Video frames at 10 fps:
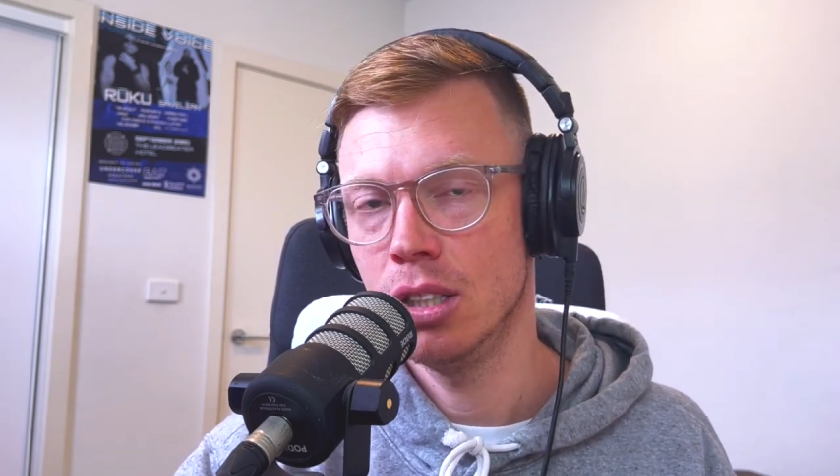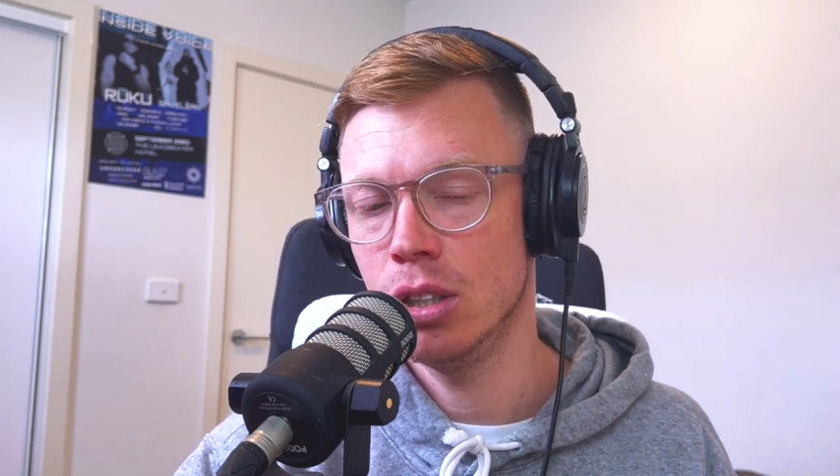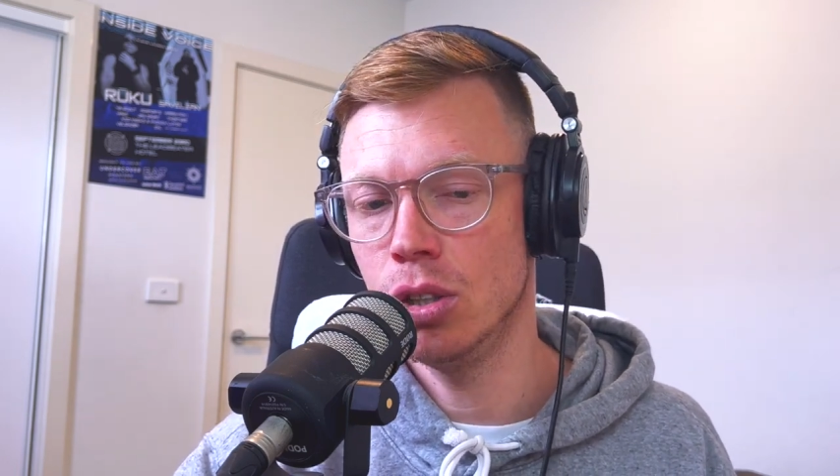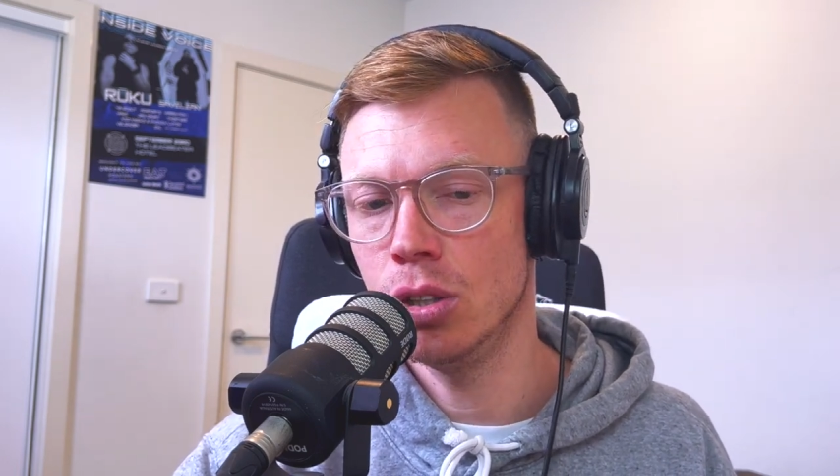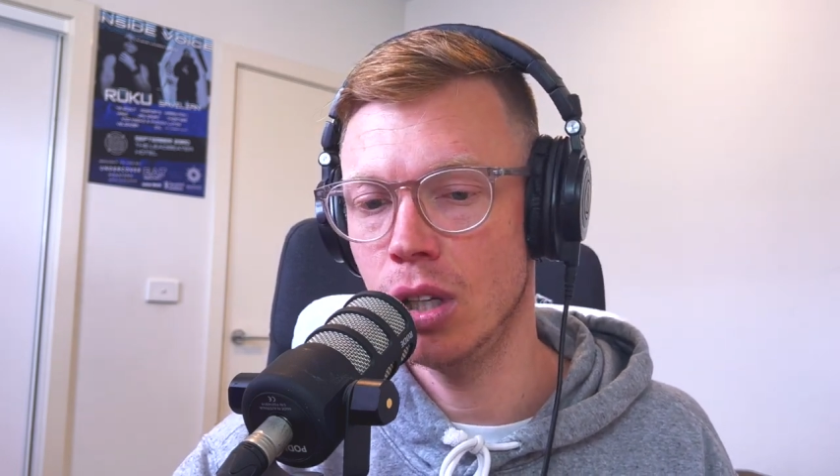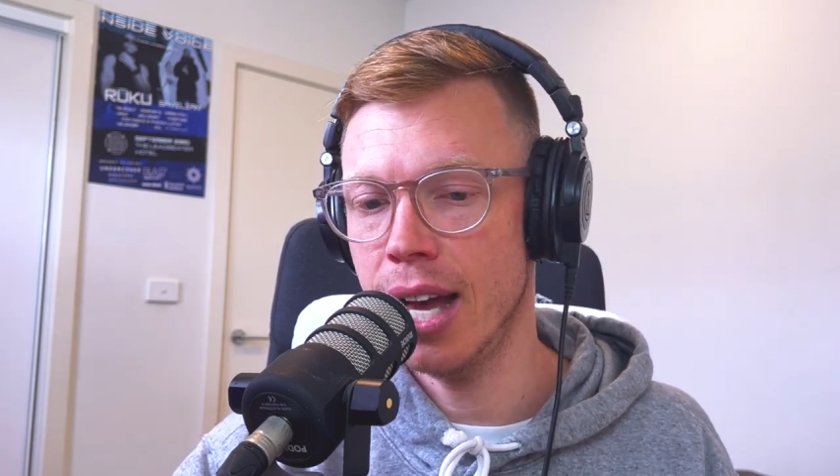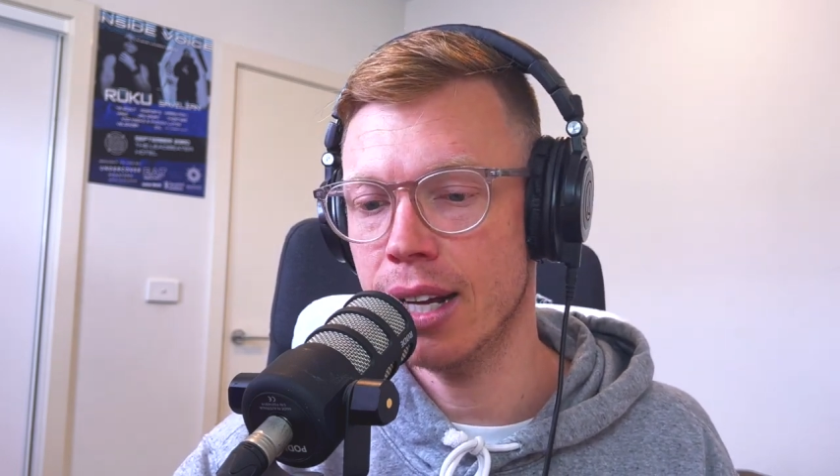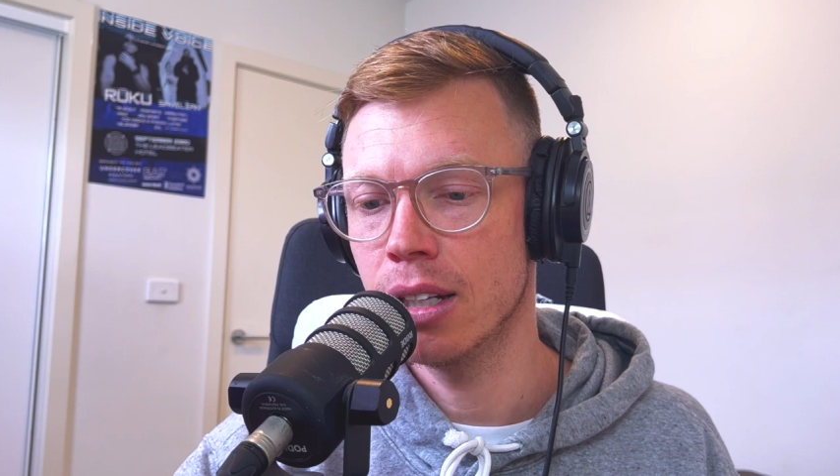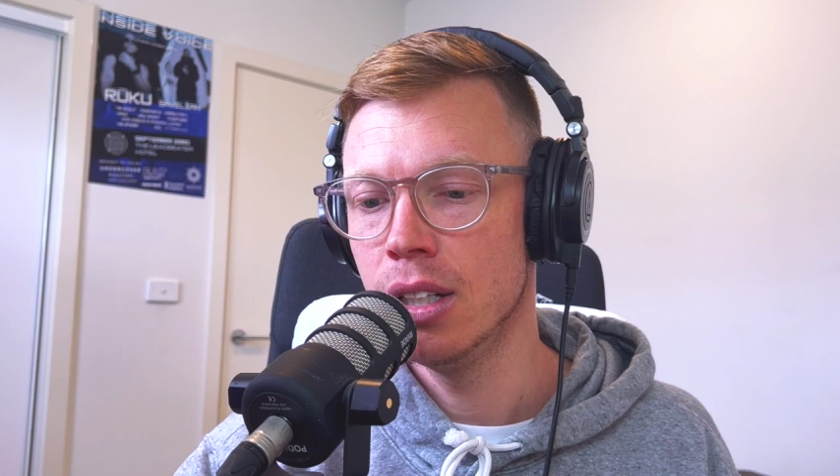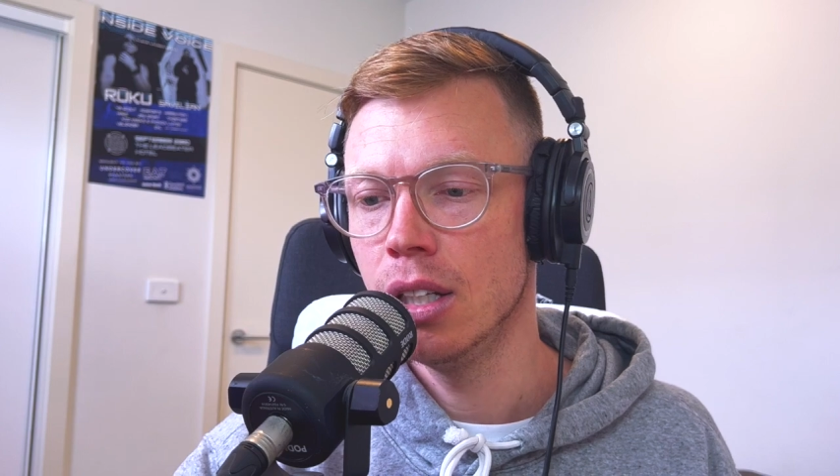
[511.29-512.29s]
You know,
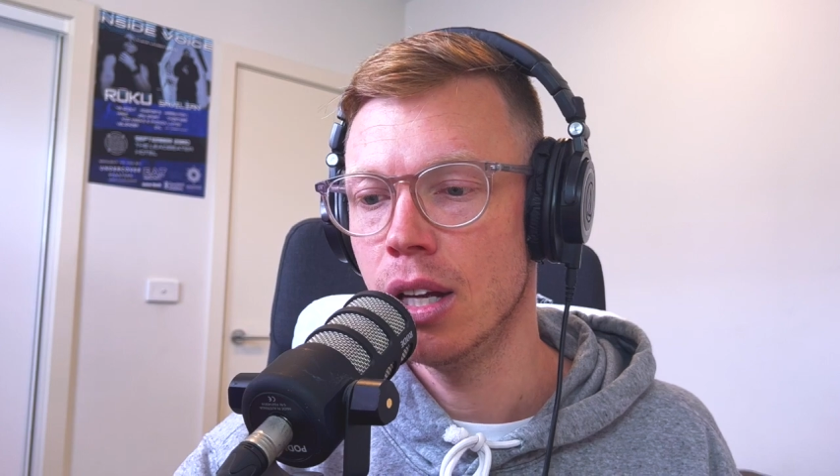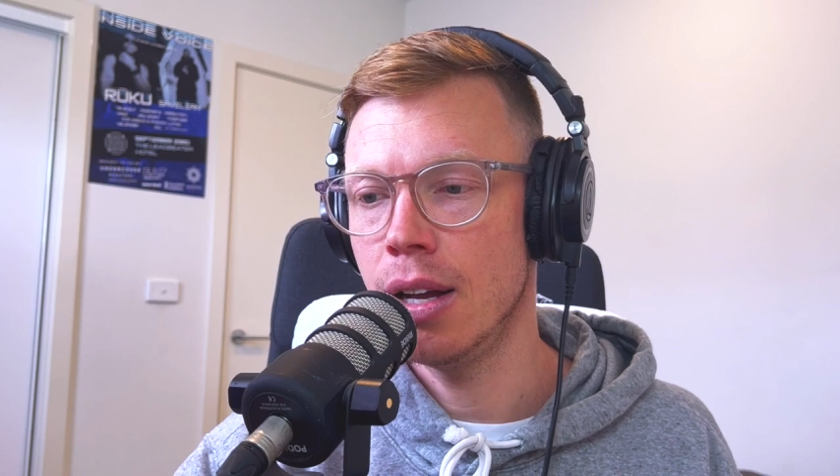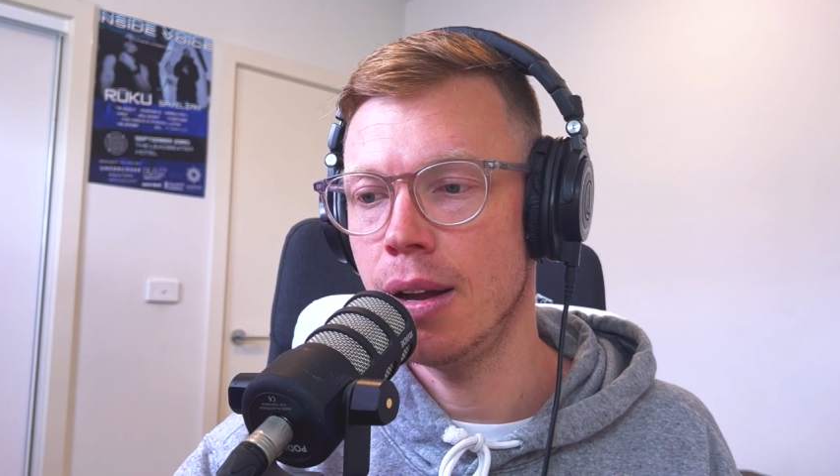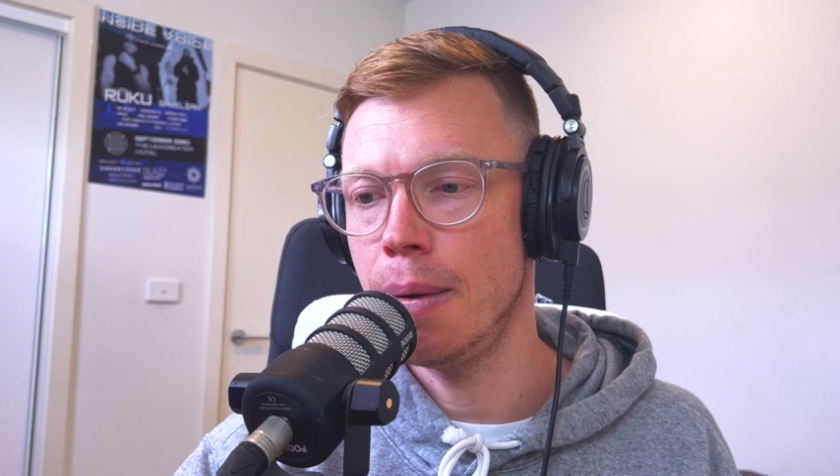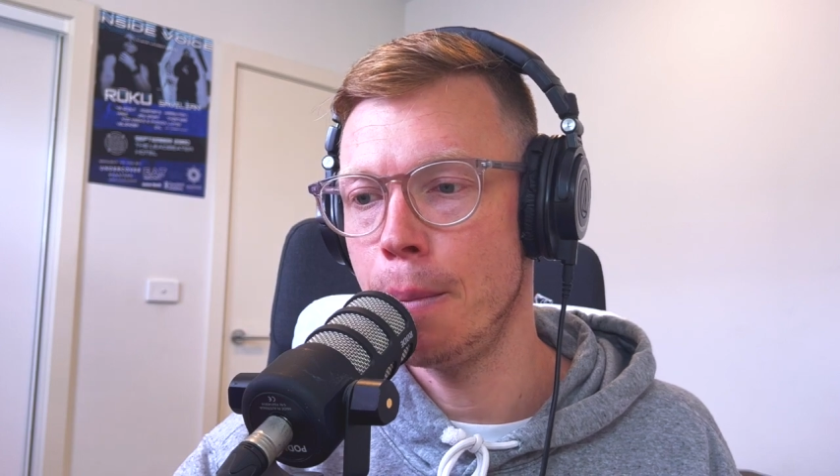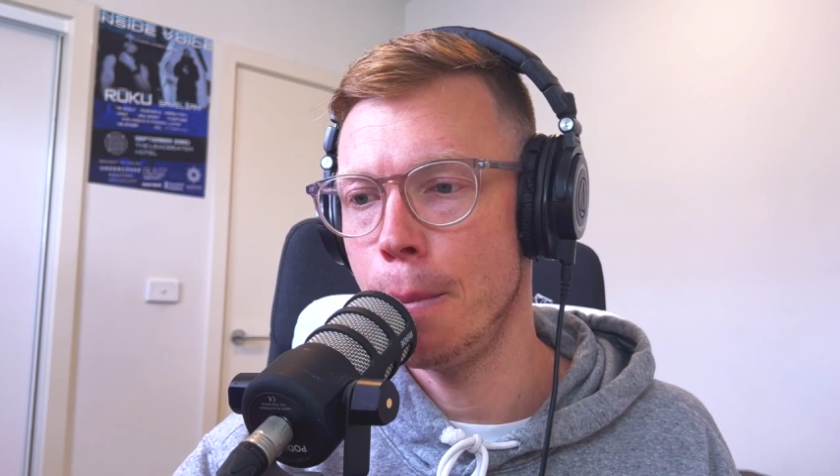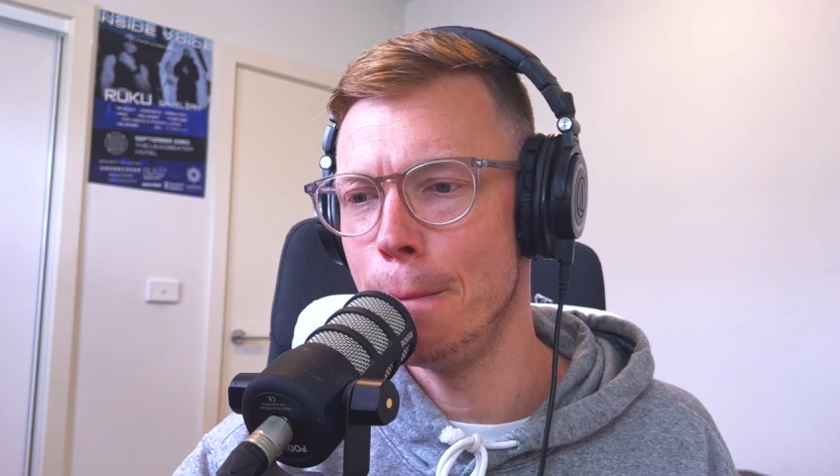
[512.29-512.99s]
like um,